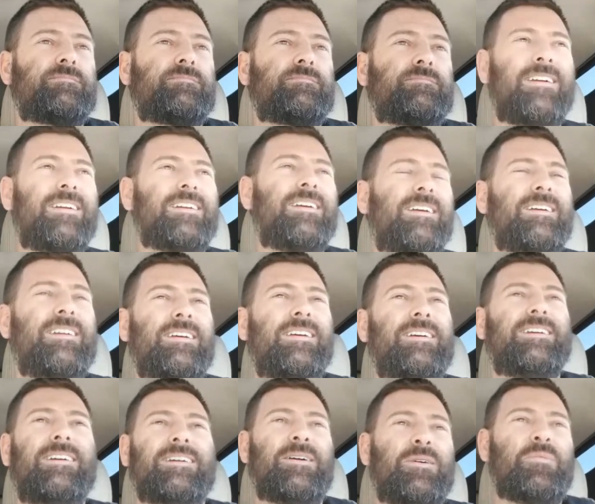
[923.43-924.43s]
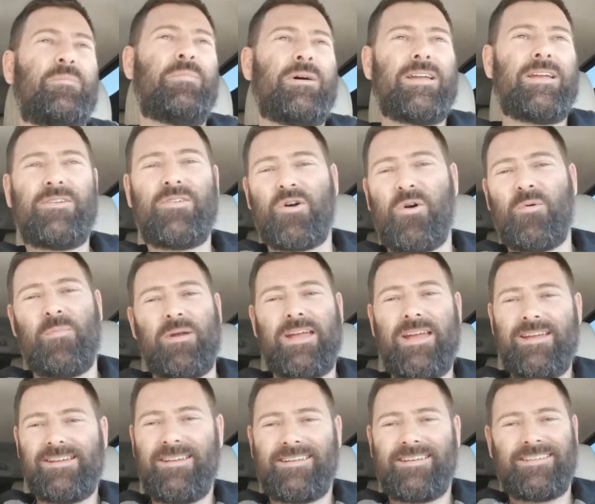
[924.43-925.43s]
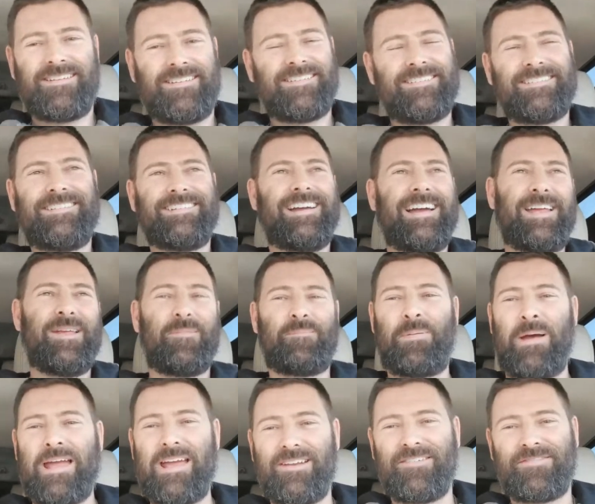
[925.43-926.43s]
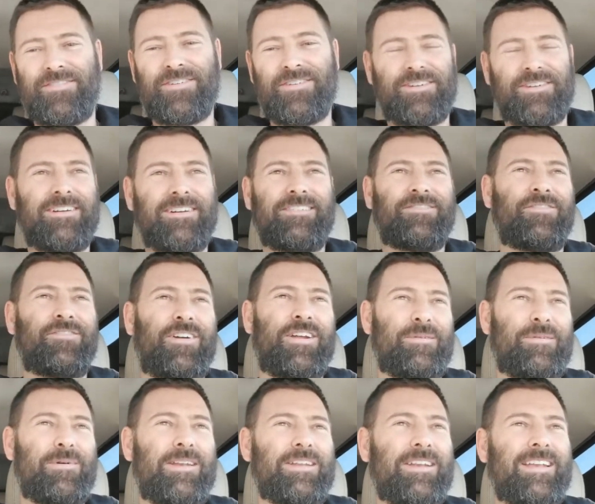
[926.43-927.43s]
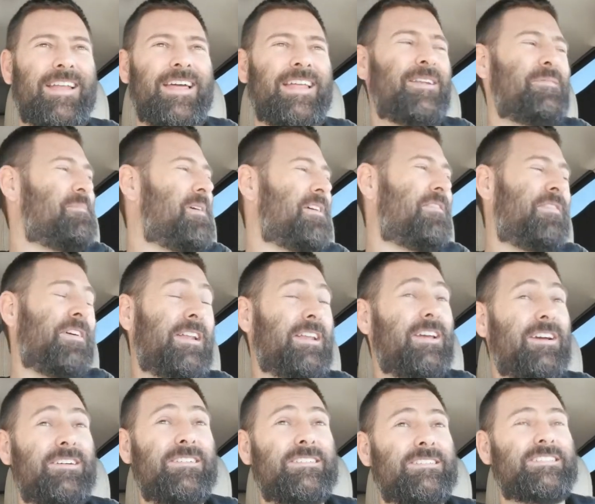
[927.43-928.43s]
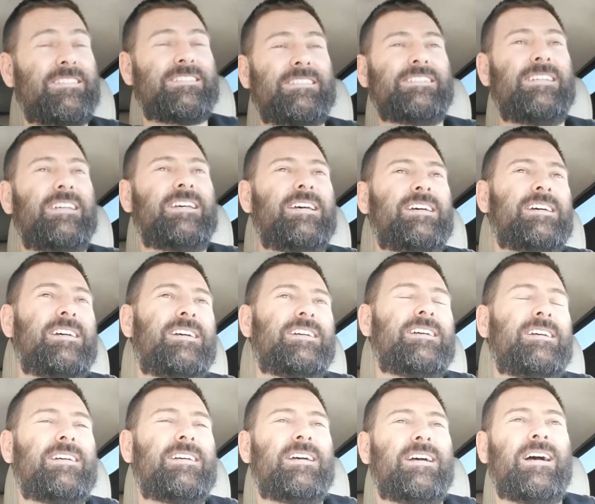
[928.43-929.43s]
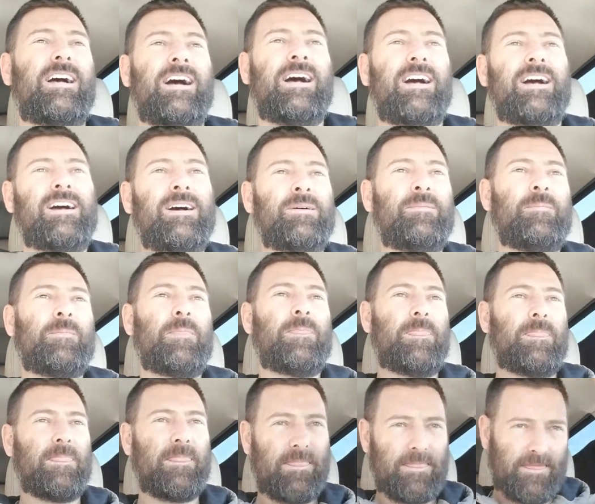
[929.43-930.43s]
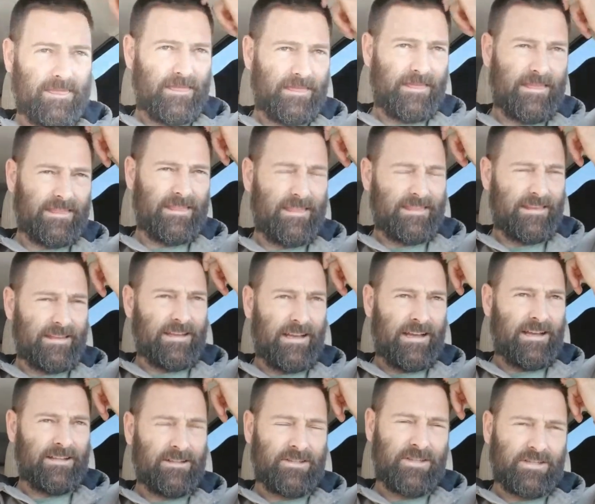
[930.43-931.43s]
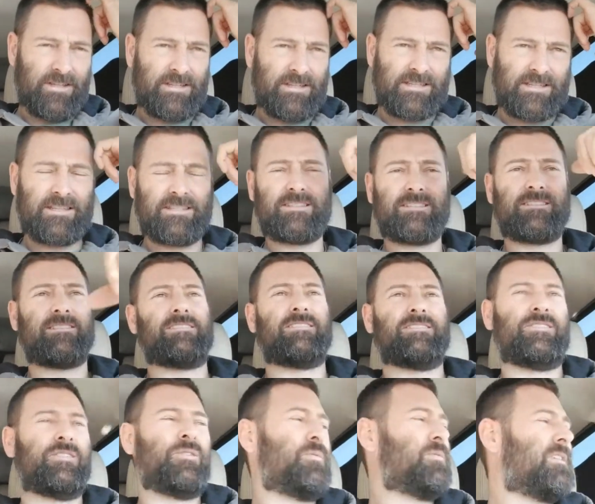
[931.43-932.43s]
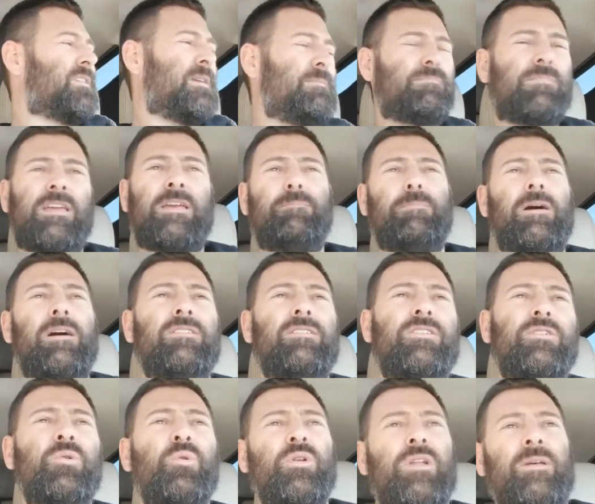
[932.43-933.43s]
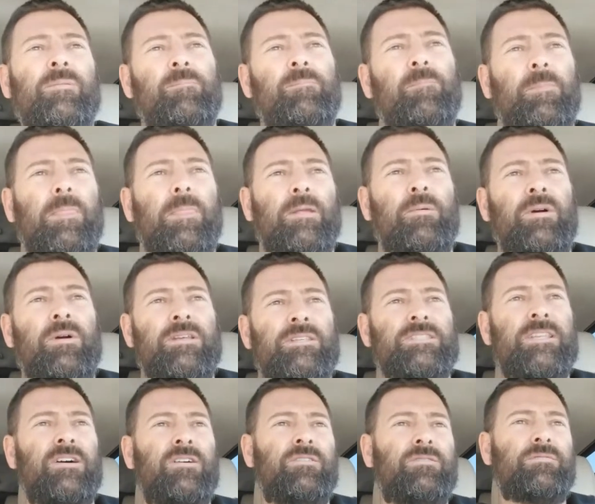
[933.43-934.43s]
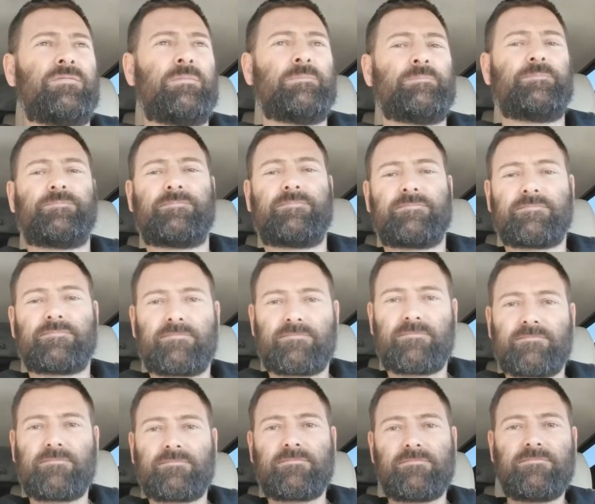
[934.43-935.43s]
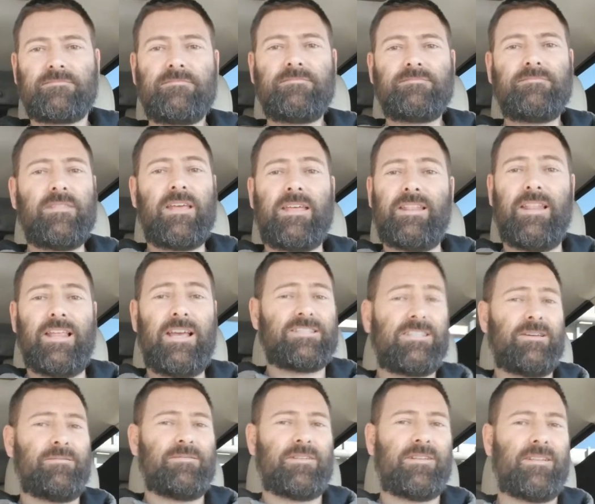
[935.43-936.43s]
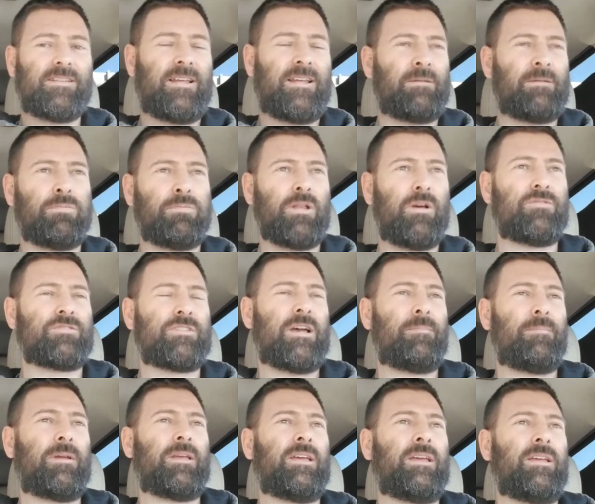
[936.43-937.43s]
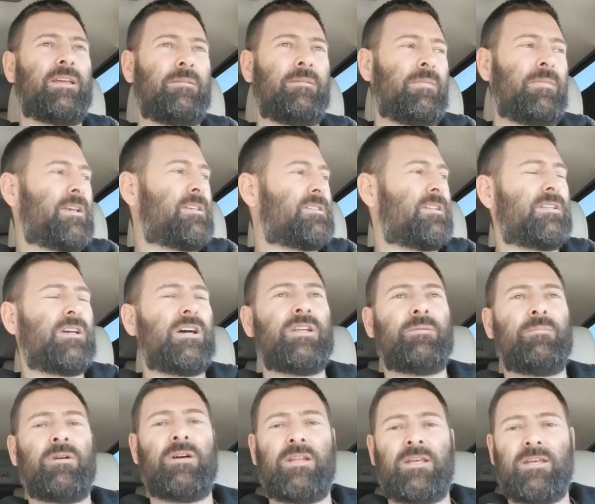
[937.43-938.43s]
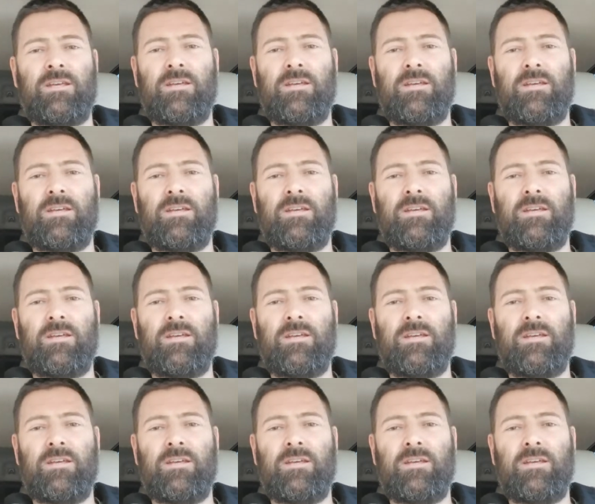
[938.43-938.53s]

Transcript: editor, but you know me, I ain't paying for anybody to edit my videos. I'll just keep on doing it myself, unless it like blows up and it makes a ton of money.